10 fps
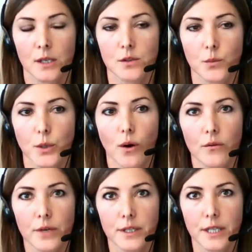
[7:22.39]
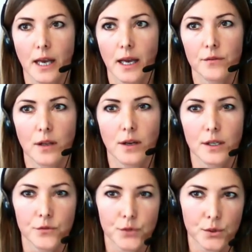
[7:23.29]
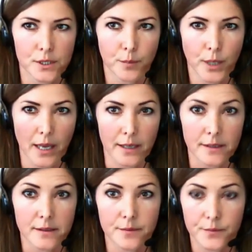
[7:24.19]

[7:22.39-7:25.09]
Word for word: So we already have a lot of things.